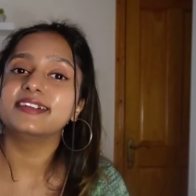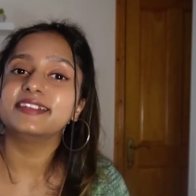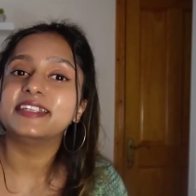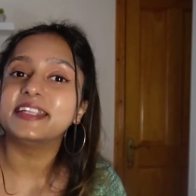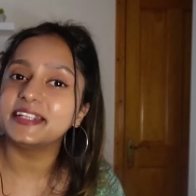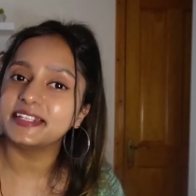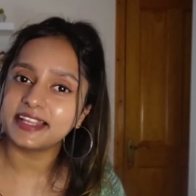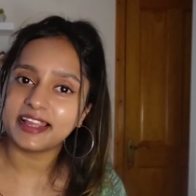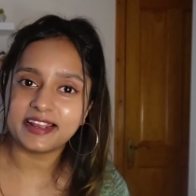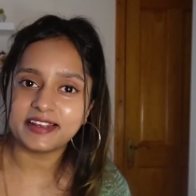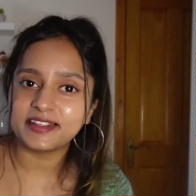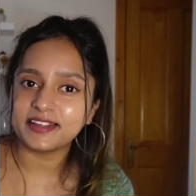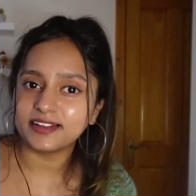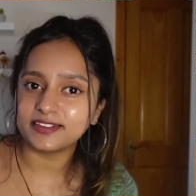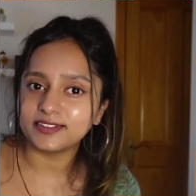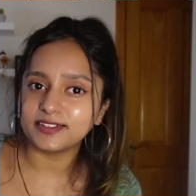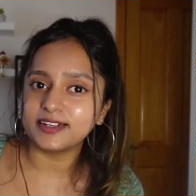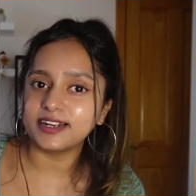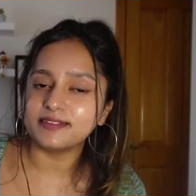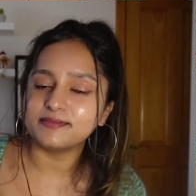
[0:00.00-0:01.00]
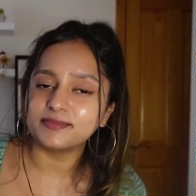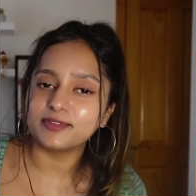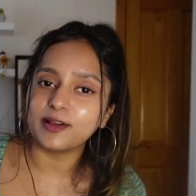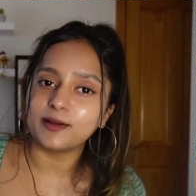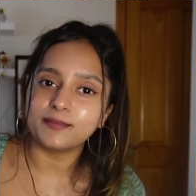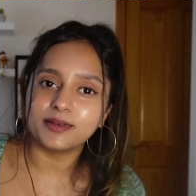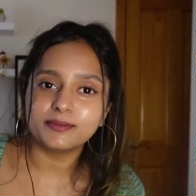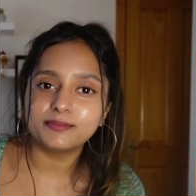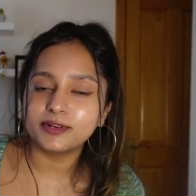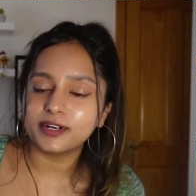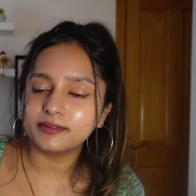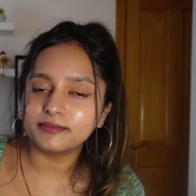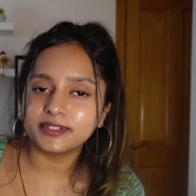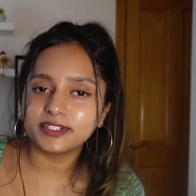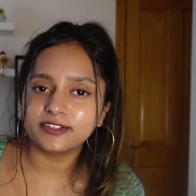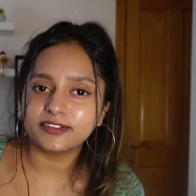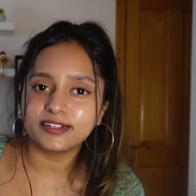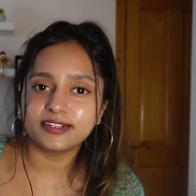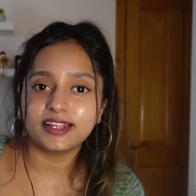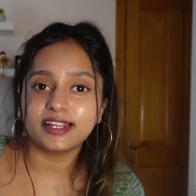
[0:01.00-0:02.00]
need any other employment permit
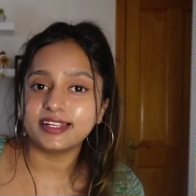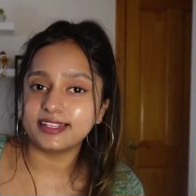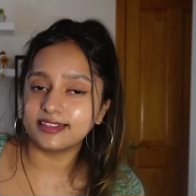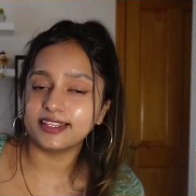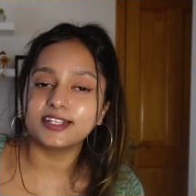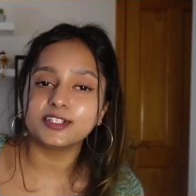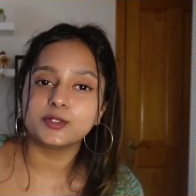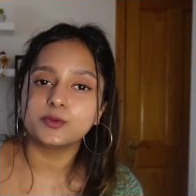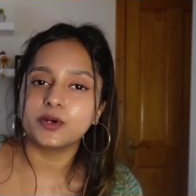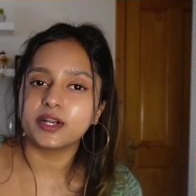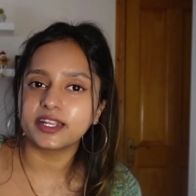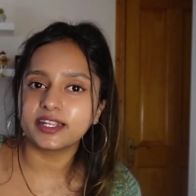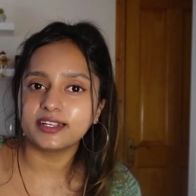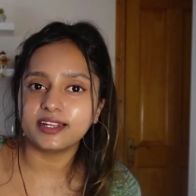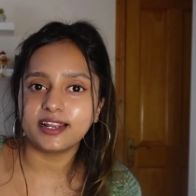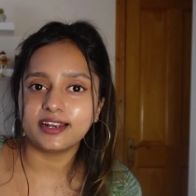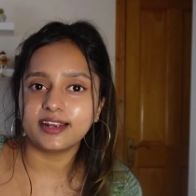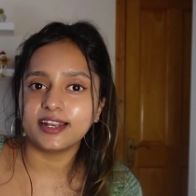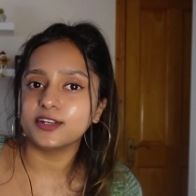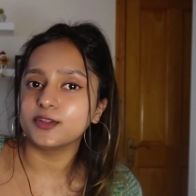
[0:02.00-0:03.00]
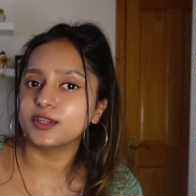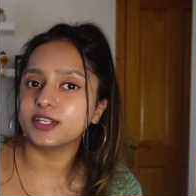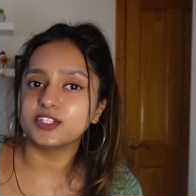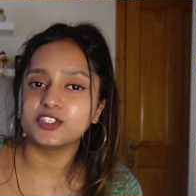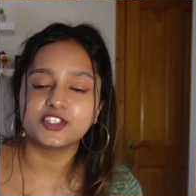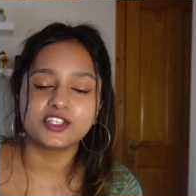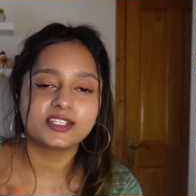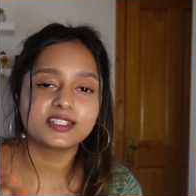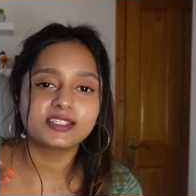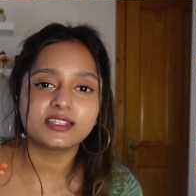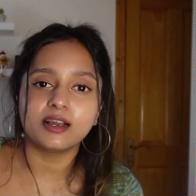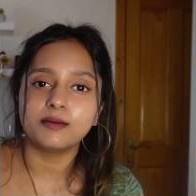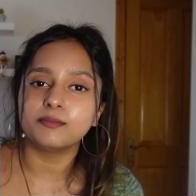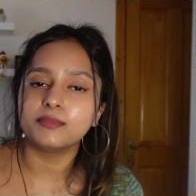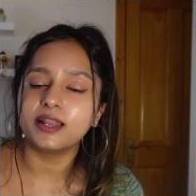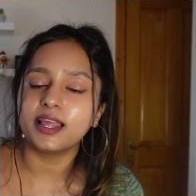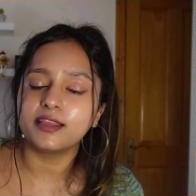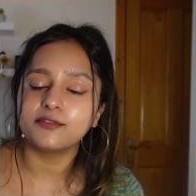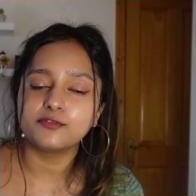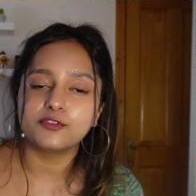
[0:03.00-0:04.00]
or anything to work in Ireland. You can just
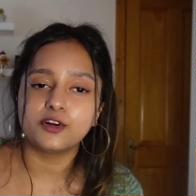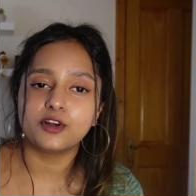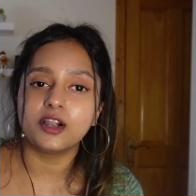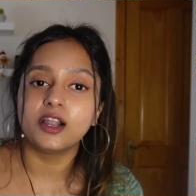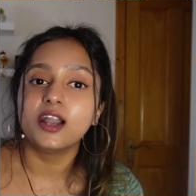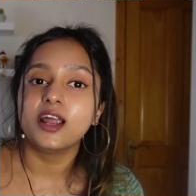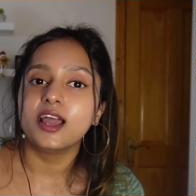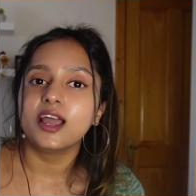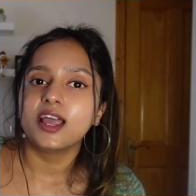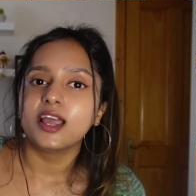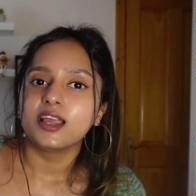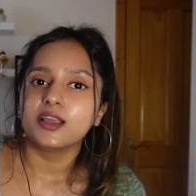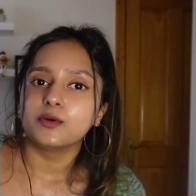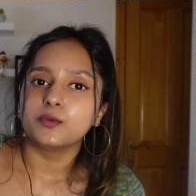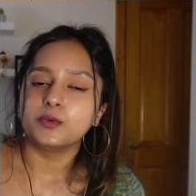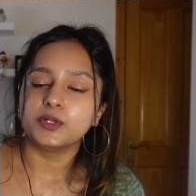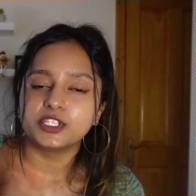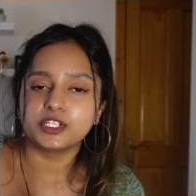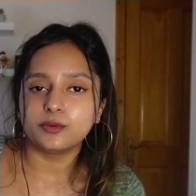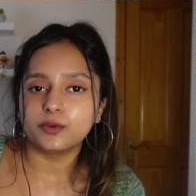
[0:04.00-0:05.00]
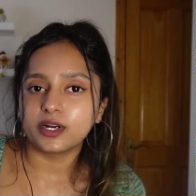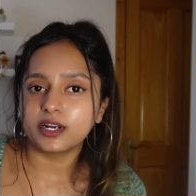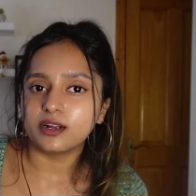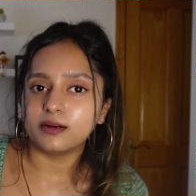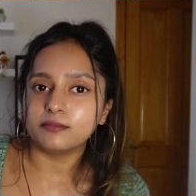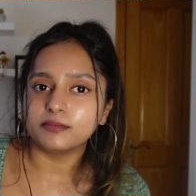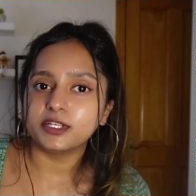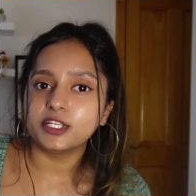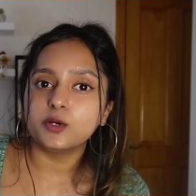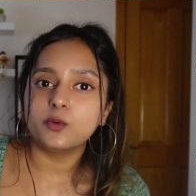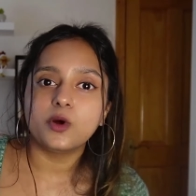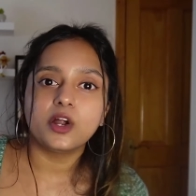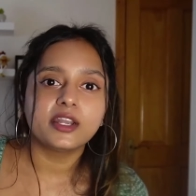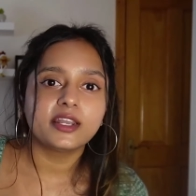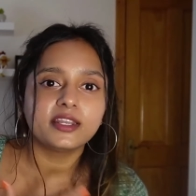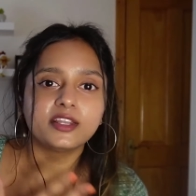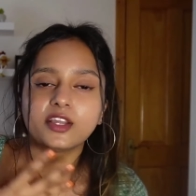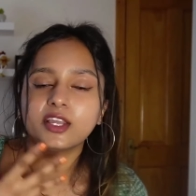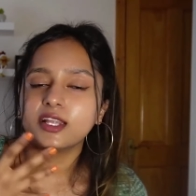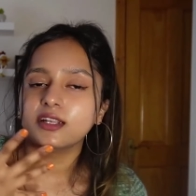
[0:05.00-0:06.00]
apply for whichever company you want,
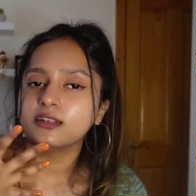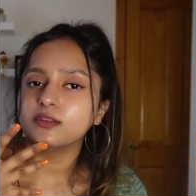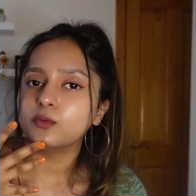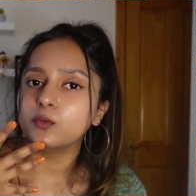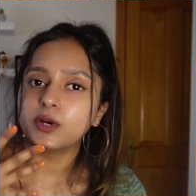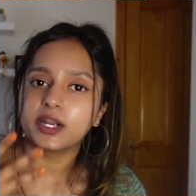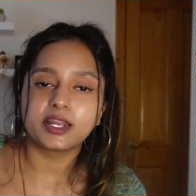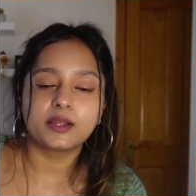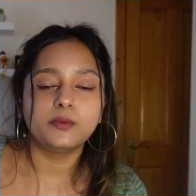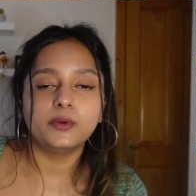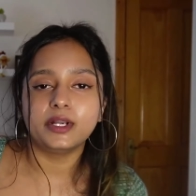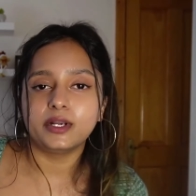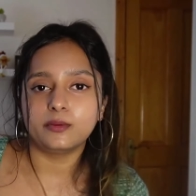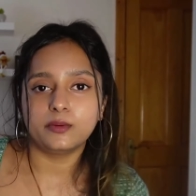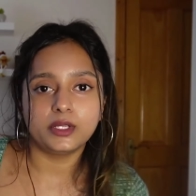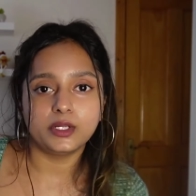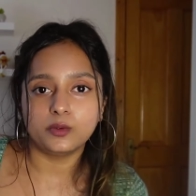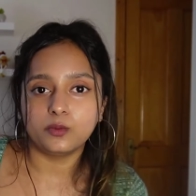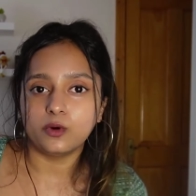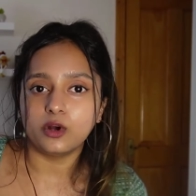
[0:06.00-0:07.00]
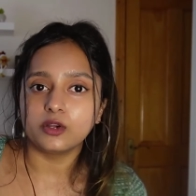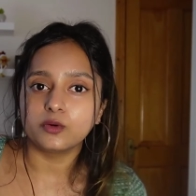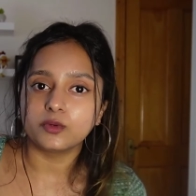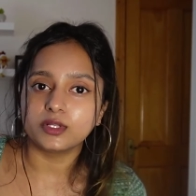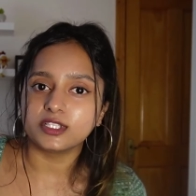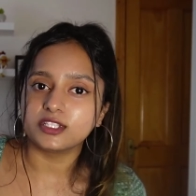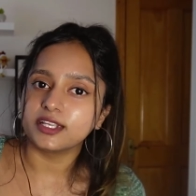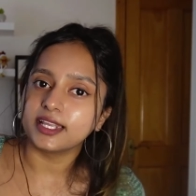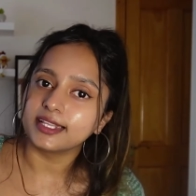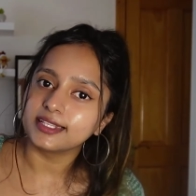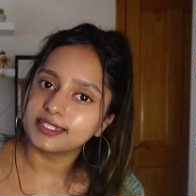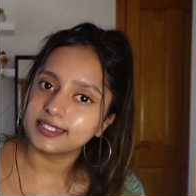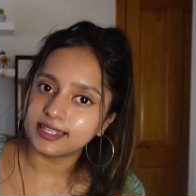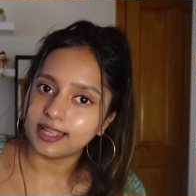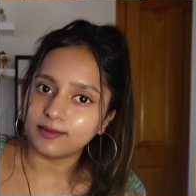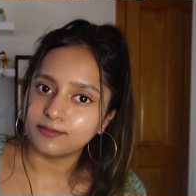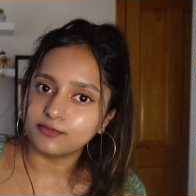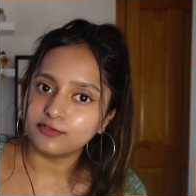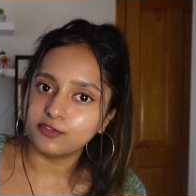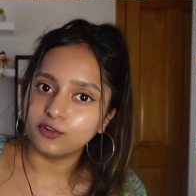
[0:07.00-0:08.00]
and you can work wherever you want once you get
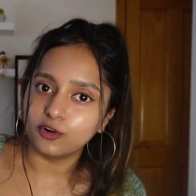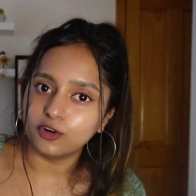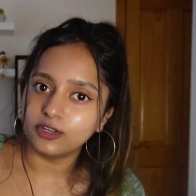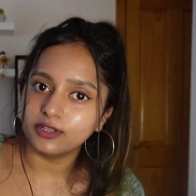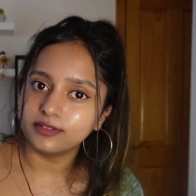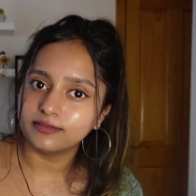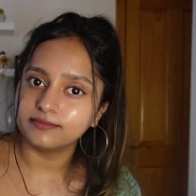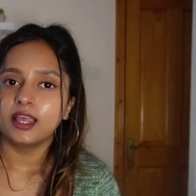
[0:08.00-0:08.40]
stamp 4.